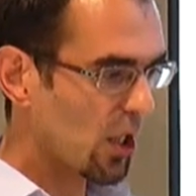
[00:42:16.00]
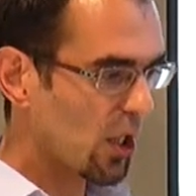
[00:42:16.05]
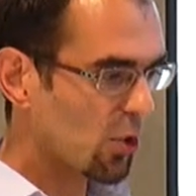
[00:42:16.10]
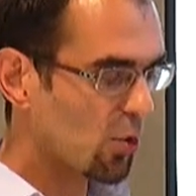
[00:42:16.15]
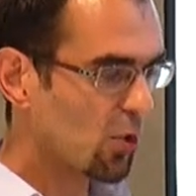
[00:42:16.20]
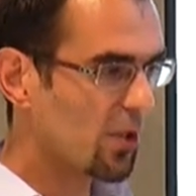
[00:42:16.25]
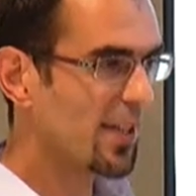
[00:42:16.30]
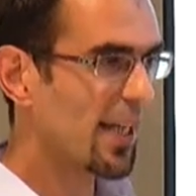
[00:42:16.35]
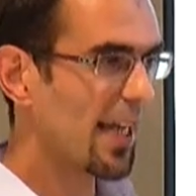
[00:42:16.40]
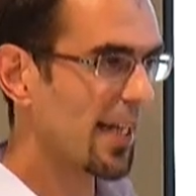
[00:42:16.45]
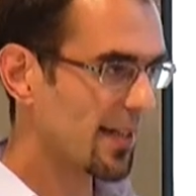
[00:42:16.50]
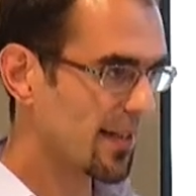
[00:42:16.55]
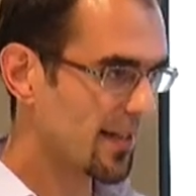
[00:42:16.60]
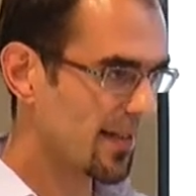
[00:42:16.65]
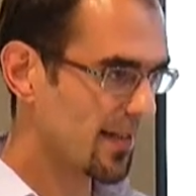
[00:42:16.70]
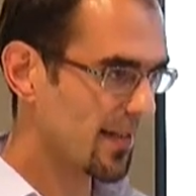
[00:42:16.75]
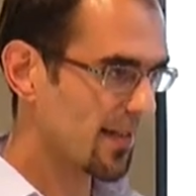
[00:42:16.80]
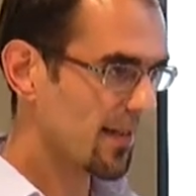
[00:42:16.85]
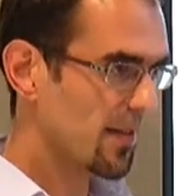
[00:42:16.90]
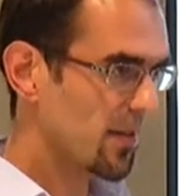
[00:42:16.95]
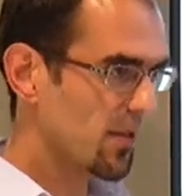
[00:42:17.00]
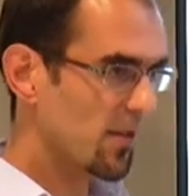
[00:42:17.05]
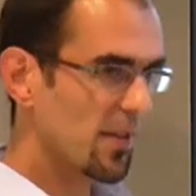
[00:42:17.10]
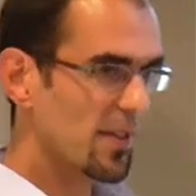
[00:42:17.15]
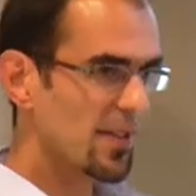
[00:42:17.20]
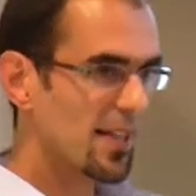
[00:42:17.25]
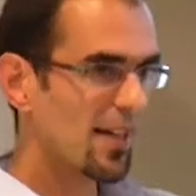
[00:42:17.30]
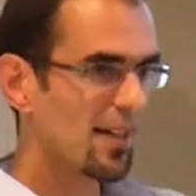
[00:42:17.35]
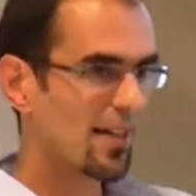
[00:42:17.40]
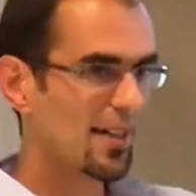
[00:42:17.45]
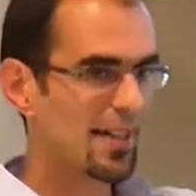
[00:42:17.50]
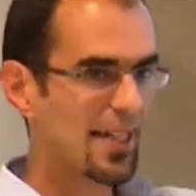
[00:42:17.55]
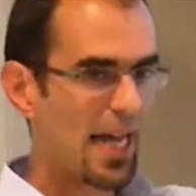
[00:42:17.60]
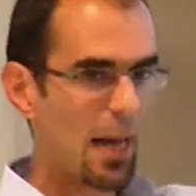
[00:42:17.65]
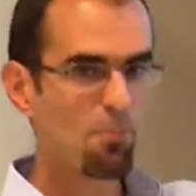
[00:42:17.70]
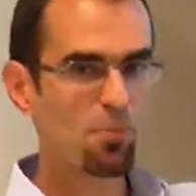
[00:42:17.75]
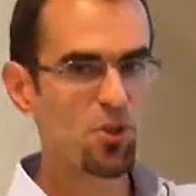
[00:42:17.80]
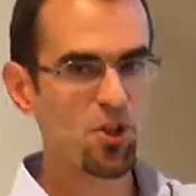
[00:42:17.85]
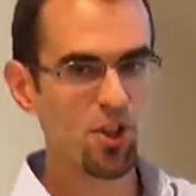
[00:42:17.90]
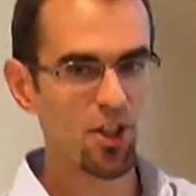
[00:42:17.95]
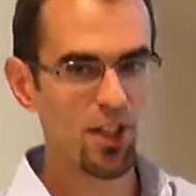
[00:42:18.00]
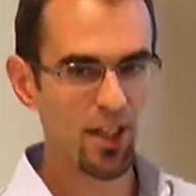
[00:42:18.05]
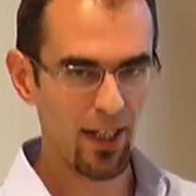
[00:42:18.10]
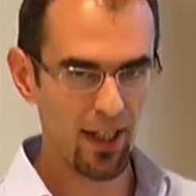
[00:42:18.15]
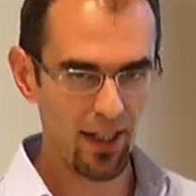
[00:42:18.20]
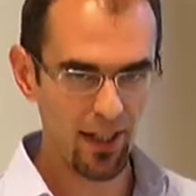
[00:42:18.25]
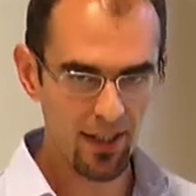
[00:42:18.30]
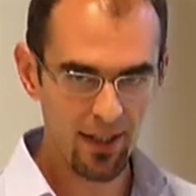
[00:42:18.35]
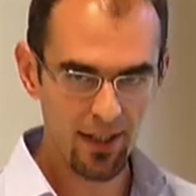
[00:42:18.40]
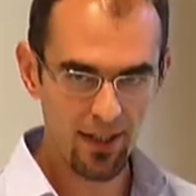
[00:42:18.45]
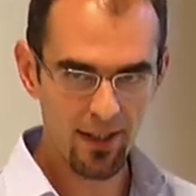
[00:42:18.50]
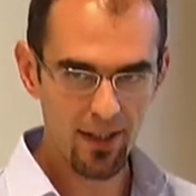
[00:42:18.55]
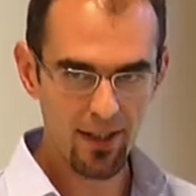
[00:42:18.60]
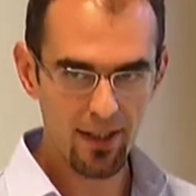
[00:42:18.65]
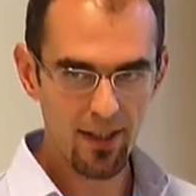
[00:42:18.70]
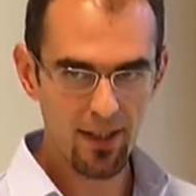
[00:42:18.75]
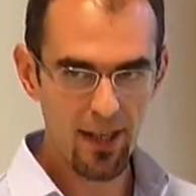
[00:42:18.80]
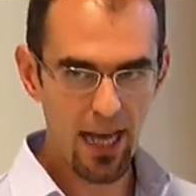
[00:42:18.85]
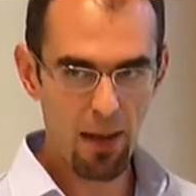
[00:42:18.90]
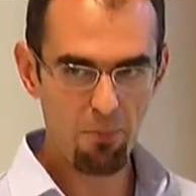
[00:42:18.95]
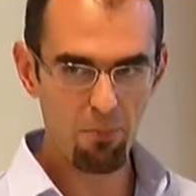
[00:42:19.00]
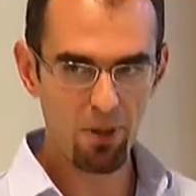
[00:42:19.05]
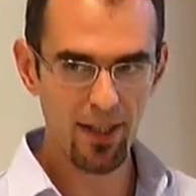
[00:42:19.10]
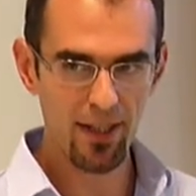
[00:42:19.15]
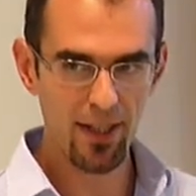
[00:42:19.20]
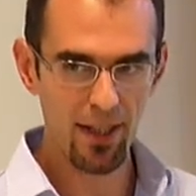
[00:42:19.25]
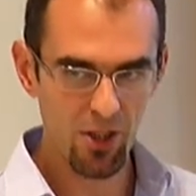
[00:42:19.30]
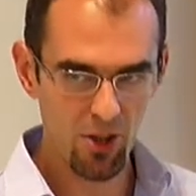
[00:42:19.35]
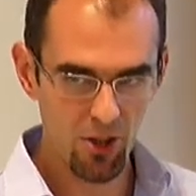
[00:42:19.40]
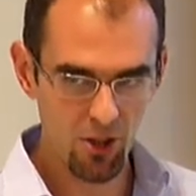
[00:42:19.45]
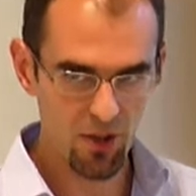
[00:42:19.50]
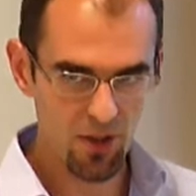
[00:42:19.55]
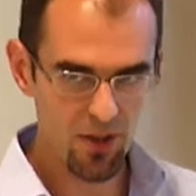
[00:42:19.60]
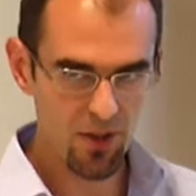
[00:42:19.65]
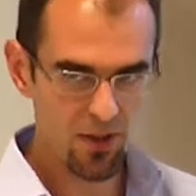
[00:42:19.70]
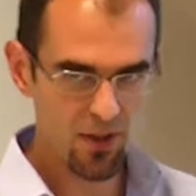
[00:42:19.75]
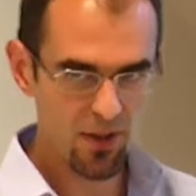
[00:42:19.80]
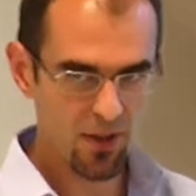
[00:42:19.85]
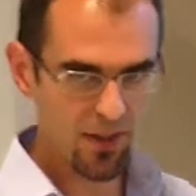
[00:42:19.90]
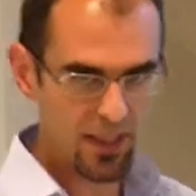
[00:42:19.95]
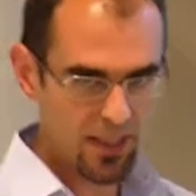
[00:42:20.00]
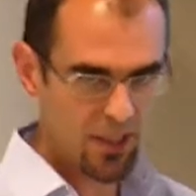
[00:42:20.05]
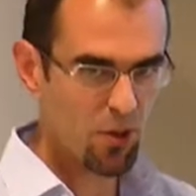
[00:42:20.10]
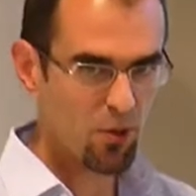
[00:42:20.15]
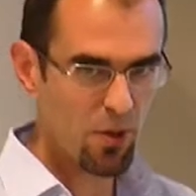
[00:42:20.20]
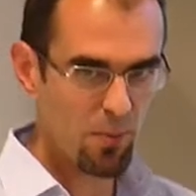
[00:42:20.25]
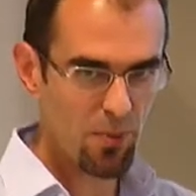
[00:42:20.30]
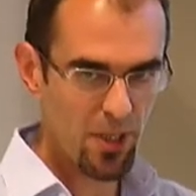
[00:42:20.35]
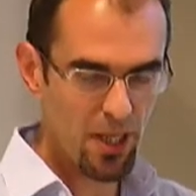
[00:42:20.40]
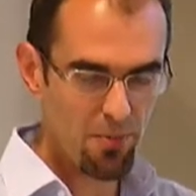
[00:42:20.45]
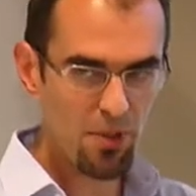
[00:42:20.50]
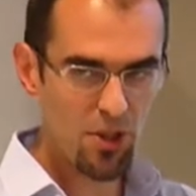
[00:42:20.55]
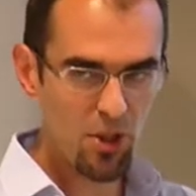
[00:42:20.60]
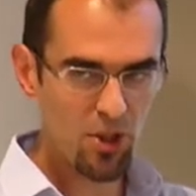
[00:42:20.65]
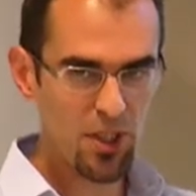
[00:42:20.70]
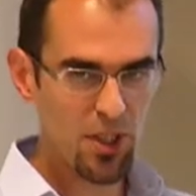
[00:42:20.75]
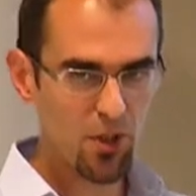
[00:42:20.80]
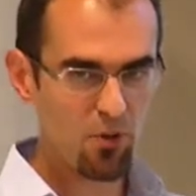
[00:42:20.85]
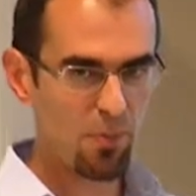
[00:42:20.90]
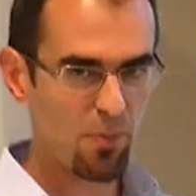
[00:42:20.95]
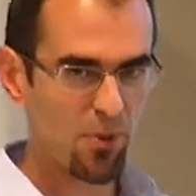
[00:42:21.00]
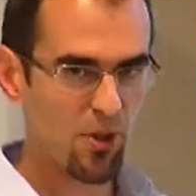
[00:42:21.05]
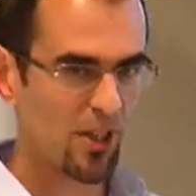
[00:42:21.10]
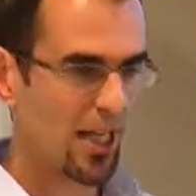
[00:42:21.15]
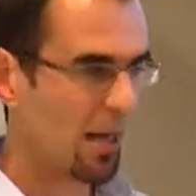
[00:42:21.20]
to text. So these are captioning applications, image description